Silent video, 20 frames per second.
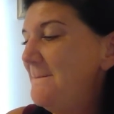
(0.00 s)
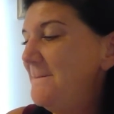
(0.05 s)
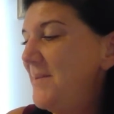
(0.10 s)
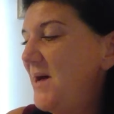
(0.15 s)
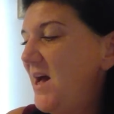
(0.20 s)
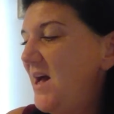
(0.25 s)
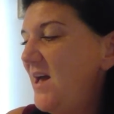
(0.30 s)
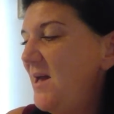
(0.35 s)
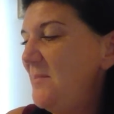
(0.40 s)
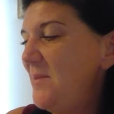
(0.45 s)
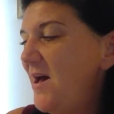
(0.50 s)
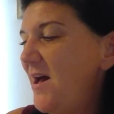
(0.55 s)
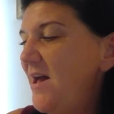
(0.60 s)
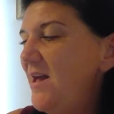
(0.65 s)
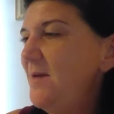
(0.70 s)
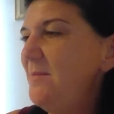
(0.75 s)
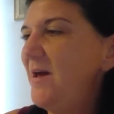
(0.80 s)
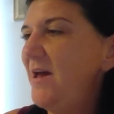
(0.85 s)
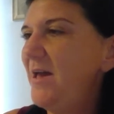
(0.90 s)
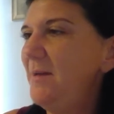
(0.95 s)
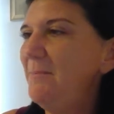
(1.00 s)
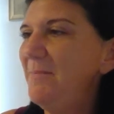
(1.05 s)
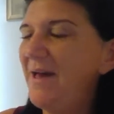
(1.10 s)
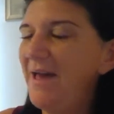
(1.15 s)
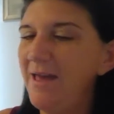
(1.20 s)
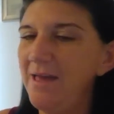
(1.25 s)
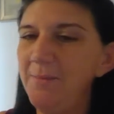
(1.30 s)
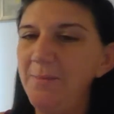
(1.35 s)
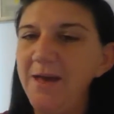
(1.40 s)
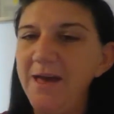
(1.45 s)
Bye, bye, bye,
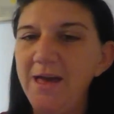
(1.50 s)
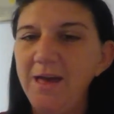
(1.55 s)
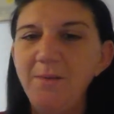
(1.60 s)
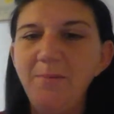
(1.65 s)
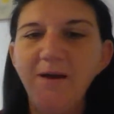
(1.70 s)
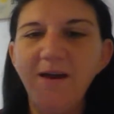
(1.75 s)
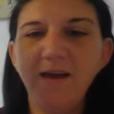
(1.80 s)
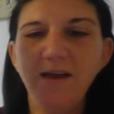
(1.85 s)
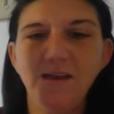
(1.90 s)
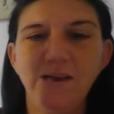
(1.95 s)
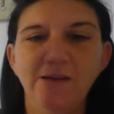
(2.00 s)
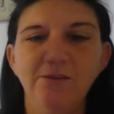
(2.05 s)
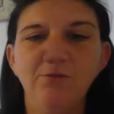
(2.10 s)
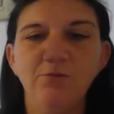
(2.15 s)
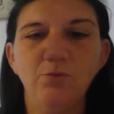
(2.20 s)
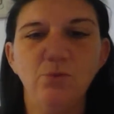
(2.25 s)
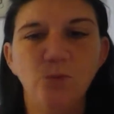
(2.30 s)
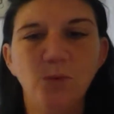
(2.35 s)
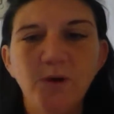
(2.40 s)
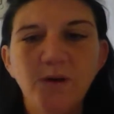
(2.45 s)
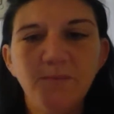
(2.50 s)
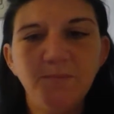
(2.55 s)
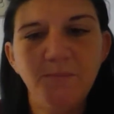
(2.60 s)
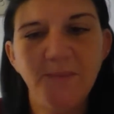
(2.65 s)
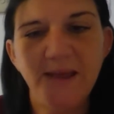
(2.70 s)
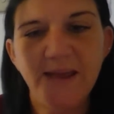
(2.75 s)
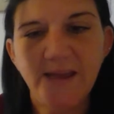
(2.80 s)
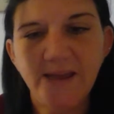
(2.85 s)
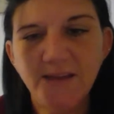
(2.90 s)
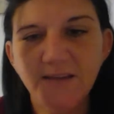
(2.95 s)
bye, bye, bye. Never want to
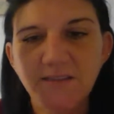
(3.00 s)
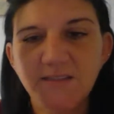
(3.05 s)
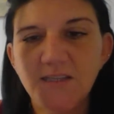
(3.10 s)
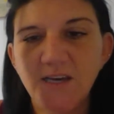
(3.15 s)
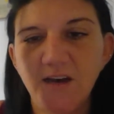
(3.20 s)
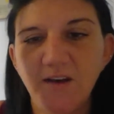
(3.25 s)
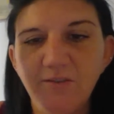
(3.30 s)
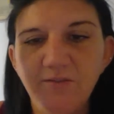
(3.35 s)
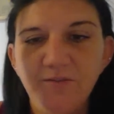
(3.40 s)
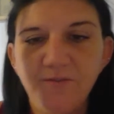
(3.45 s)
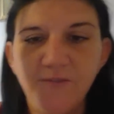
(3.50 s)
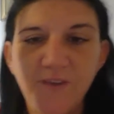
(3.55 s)
make it tough.